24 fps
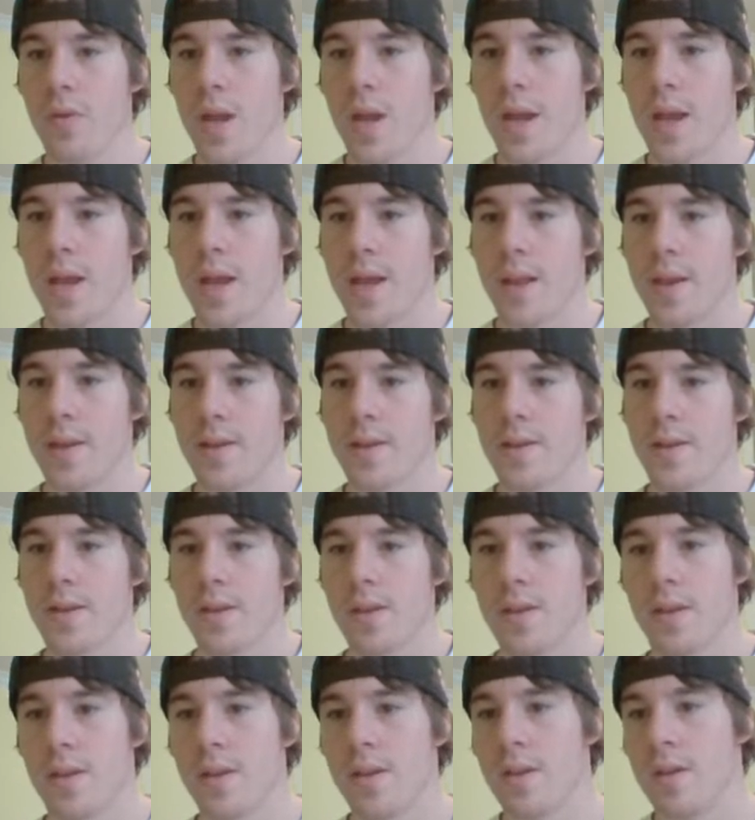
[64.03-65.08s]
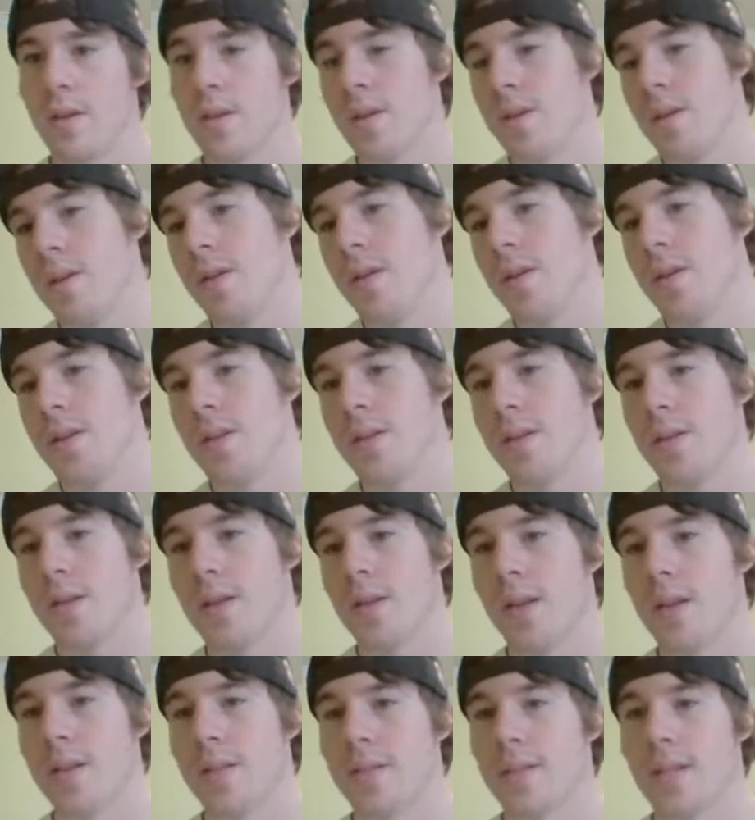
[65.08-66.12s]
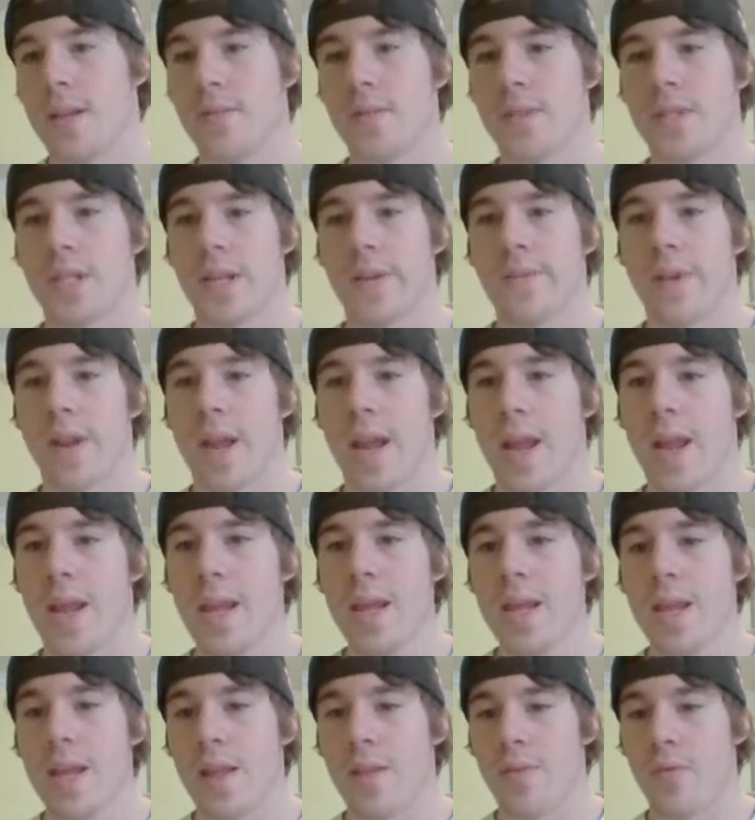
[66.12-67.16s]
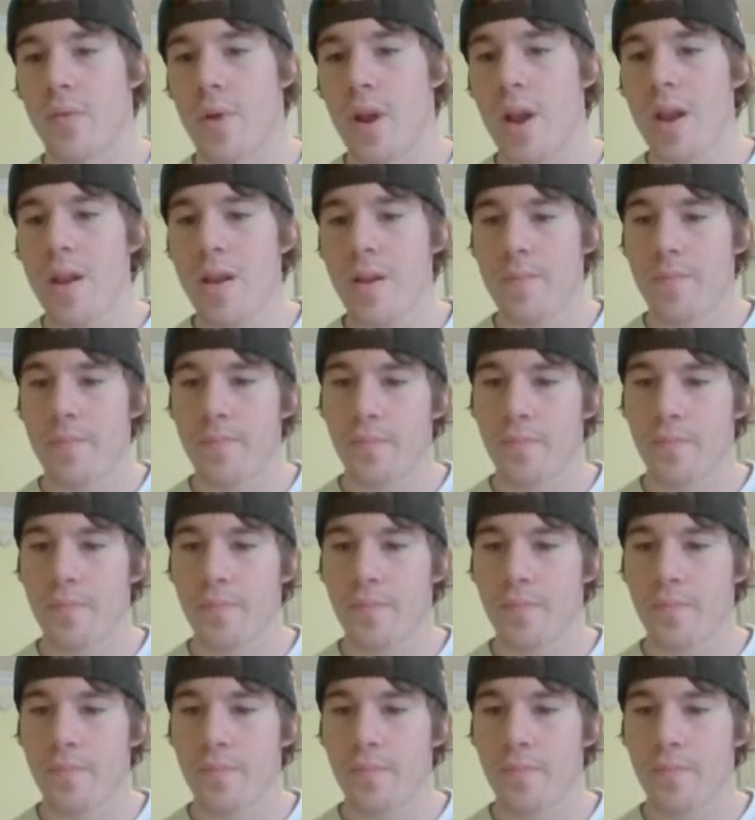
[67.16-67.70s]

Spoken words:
and 778 in red.